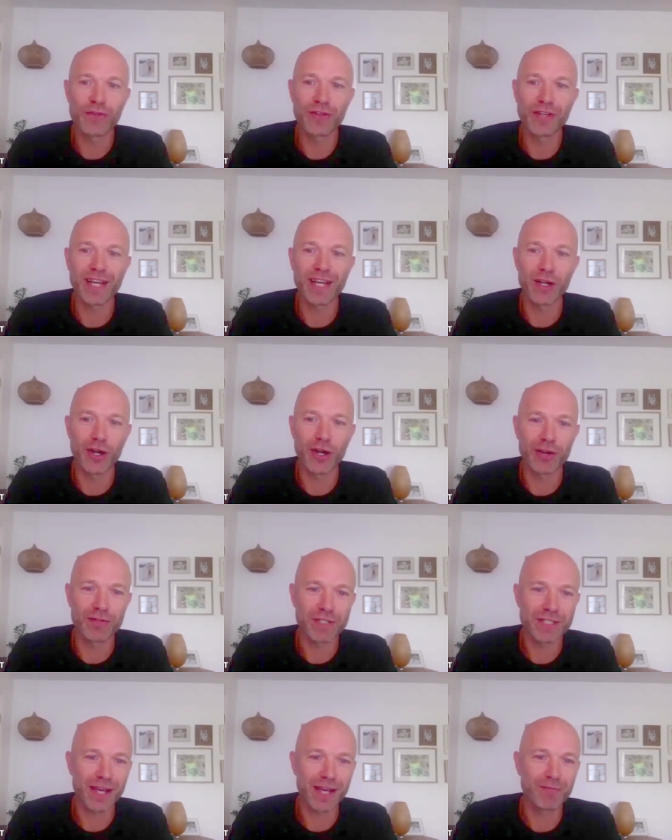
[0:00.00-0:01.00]
thing I love
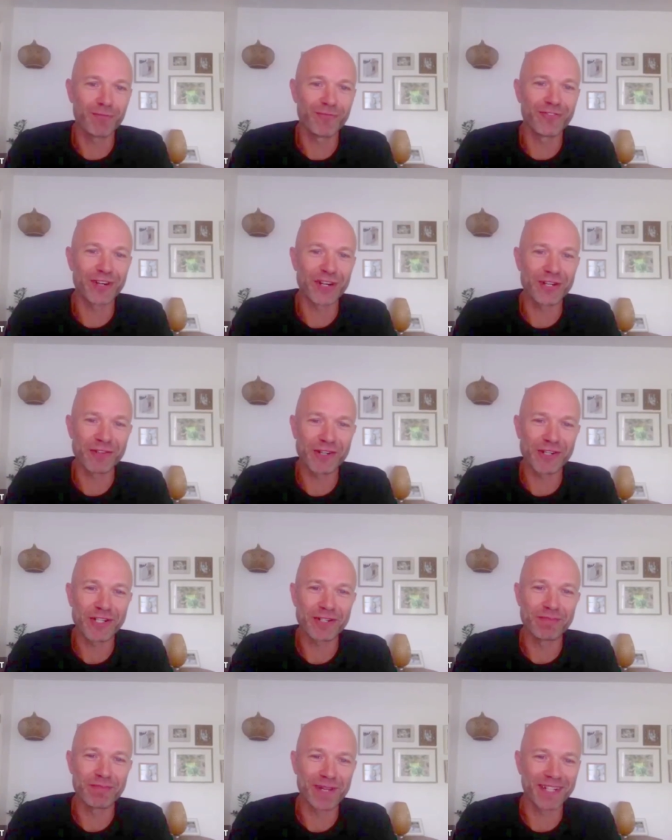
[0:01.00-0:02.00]
is I'm very, very
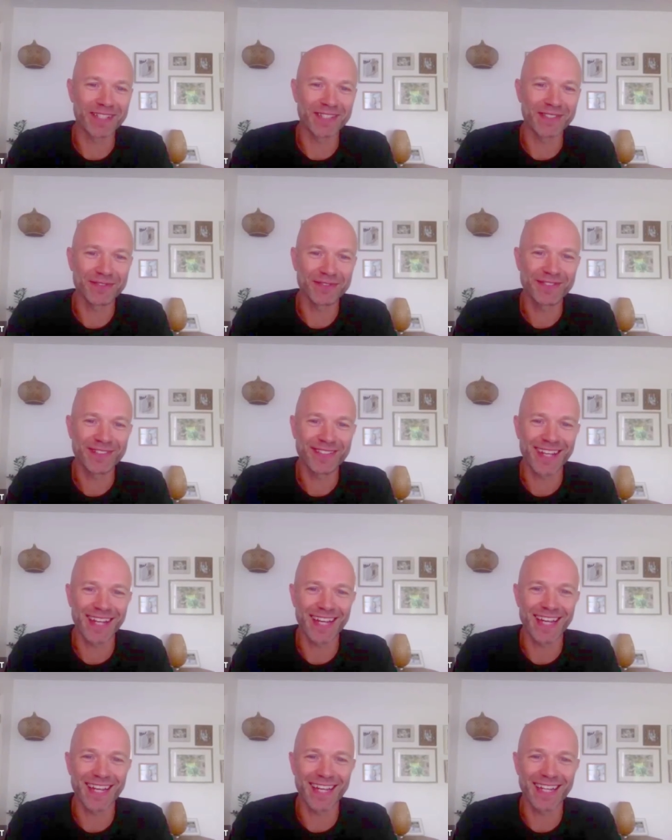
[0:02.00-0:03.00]
competitive.
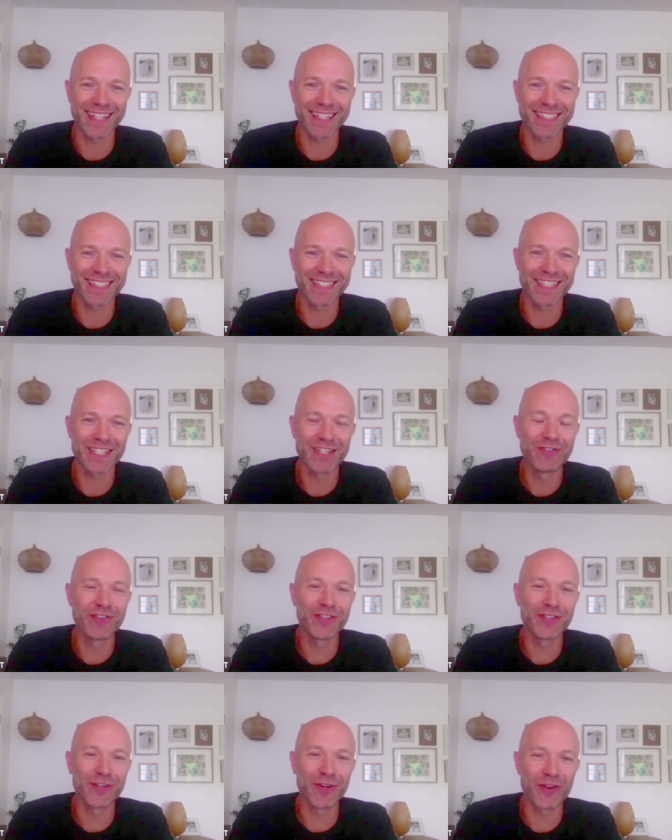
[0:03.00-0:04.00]
And
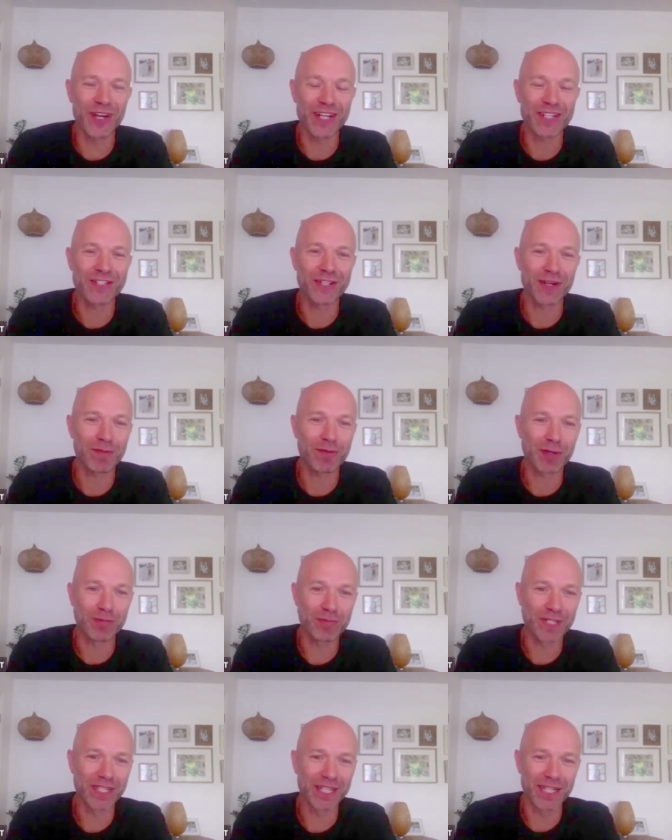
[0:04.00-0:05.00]
even though I stopped
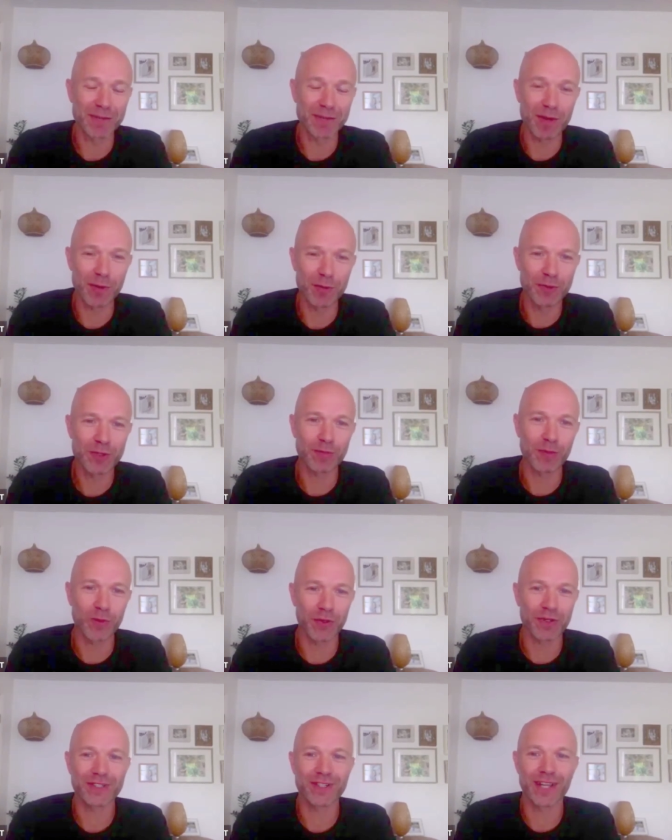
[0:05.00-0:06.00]
competing in my own
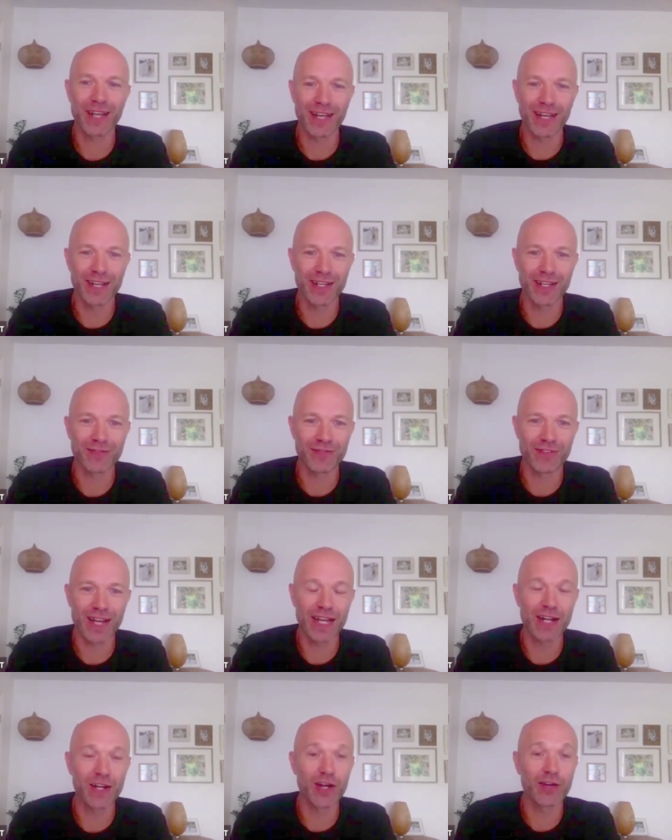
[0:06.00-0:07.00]
sport, um,
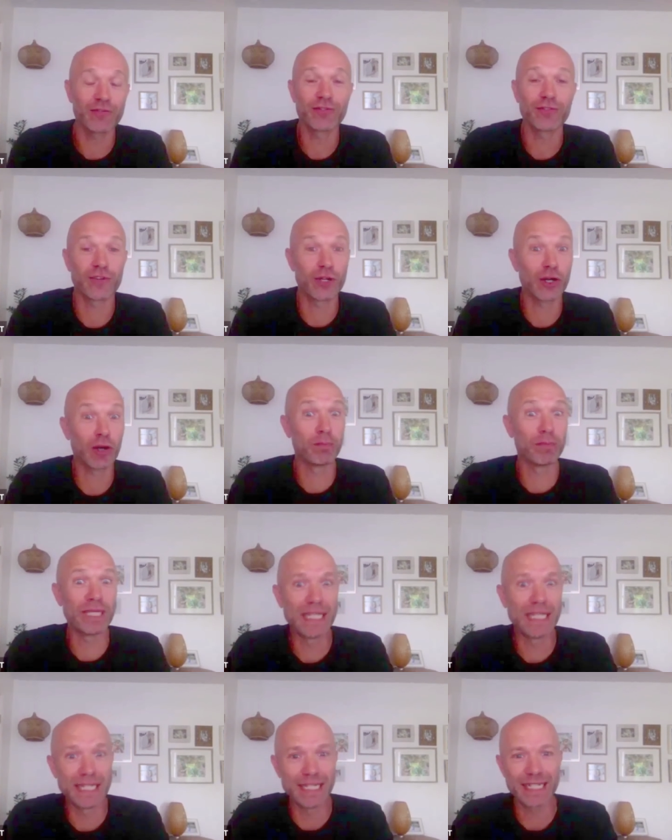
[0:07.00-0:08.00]
I love
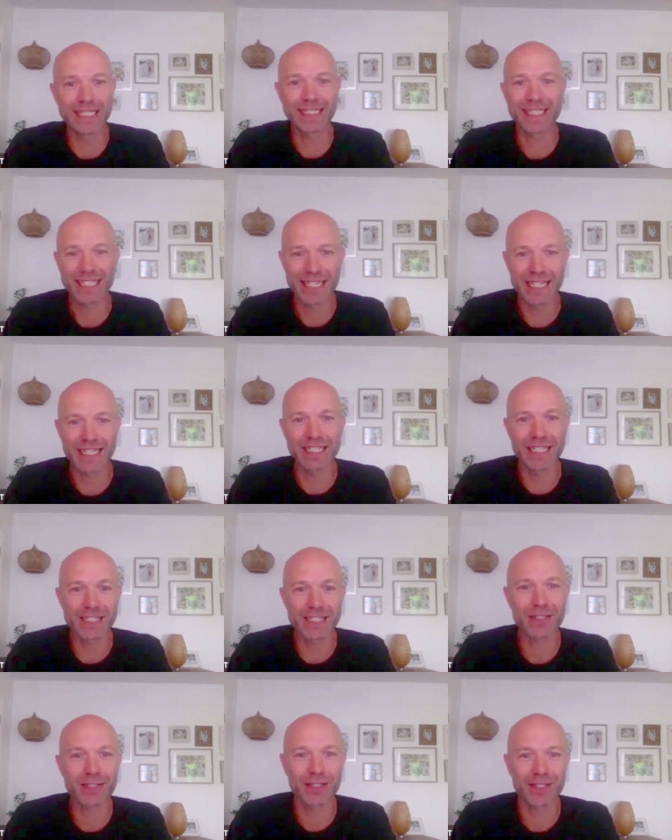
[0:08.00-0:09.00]
competing in
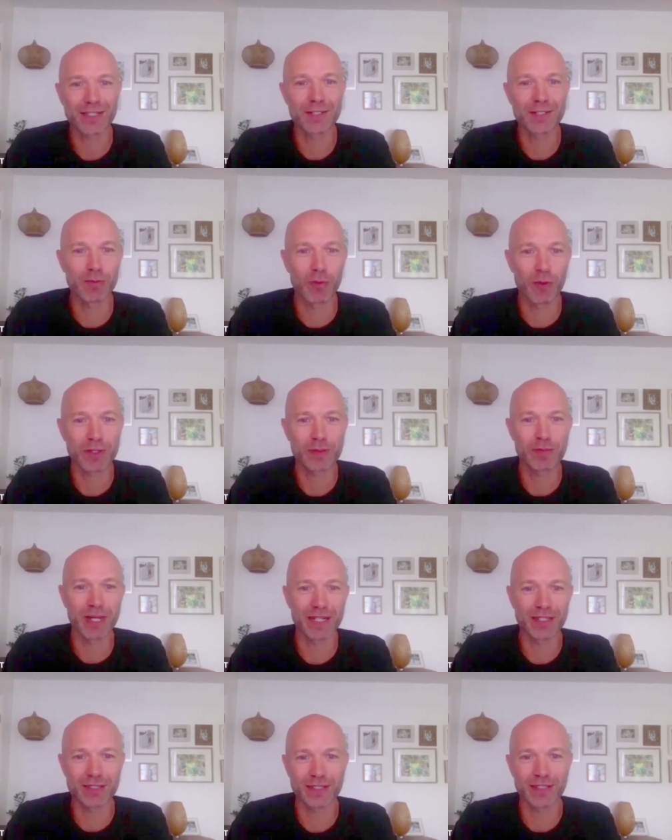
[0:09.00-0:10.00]
this sports
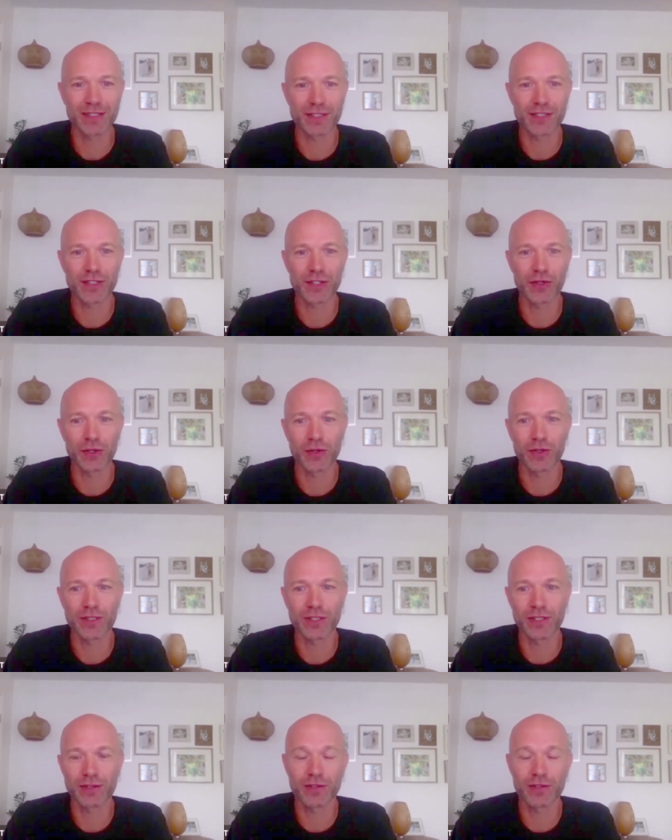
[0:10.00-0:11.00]
medicine. So
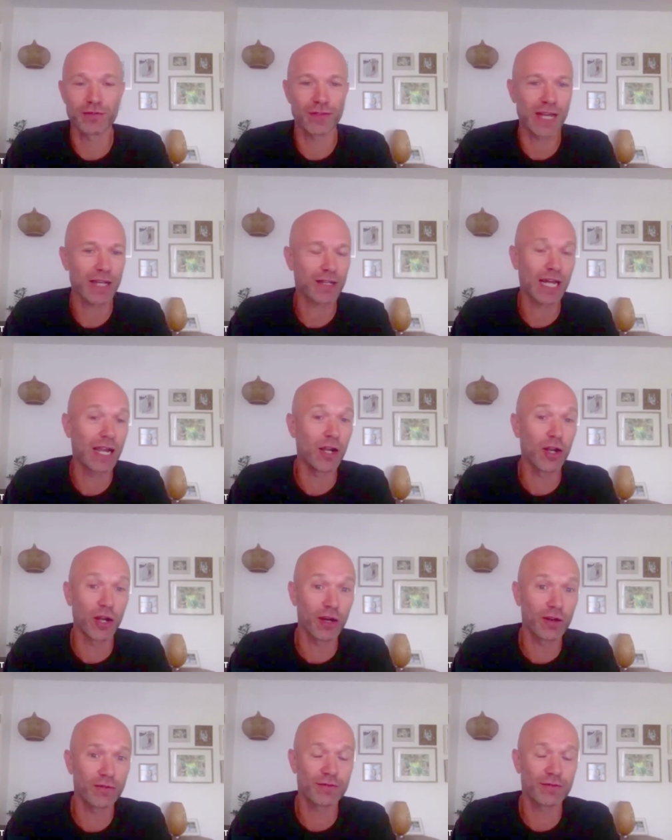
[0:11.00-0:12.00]
the, the fact I
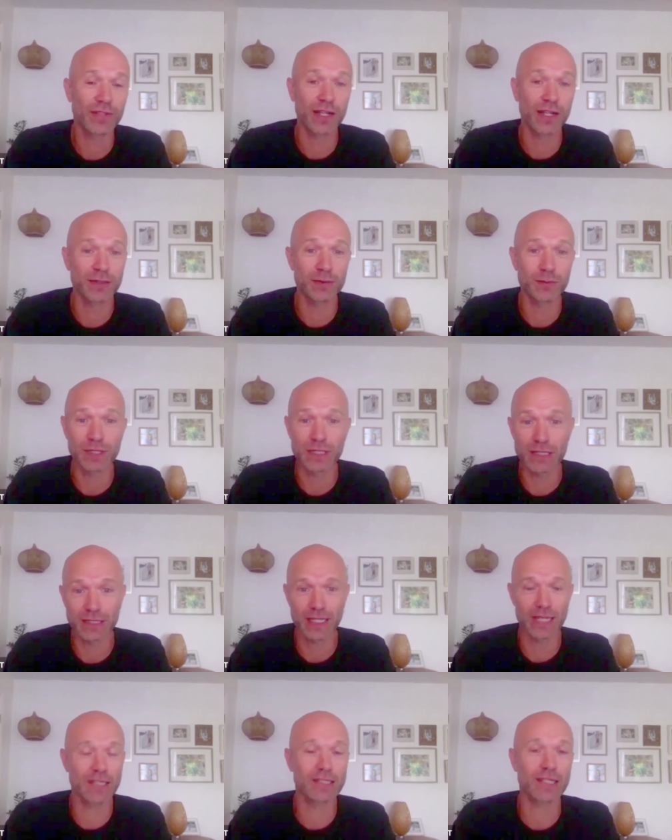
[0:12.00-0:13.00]
love that when the
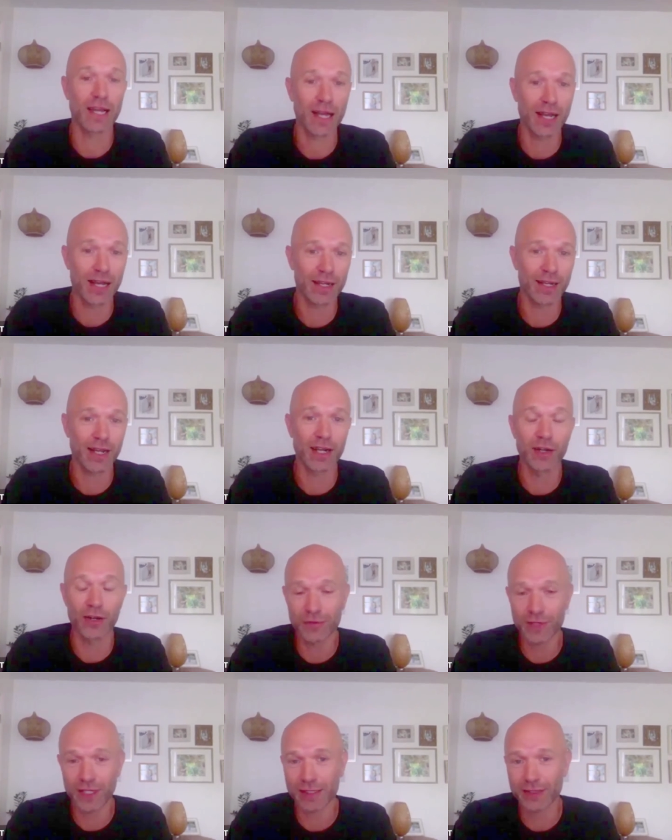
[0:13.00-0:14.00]
stakes are high, I
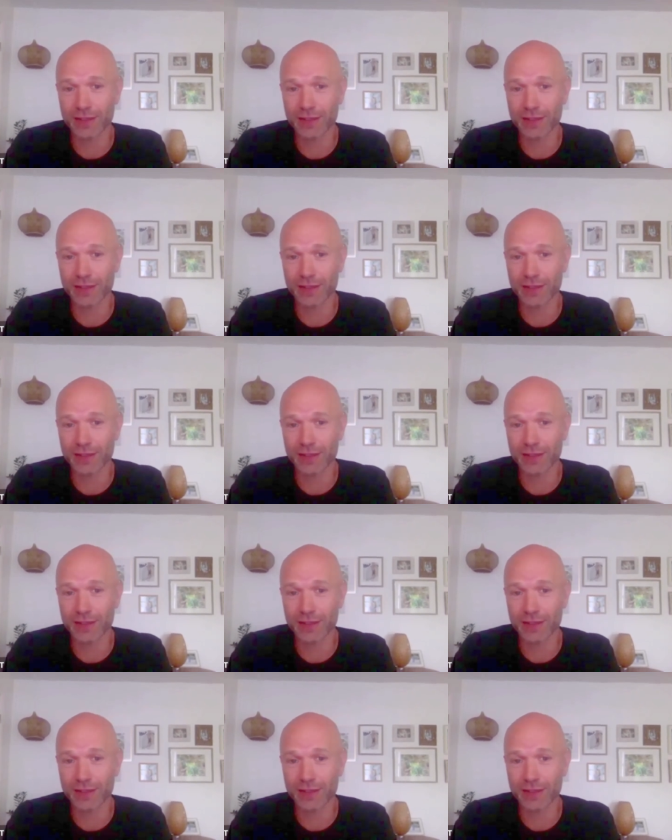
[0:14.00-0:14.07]
love that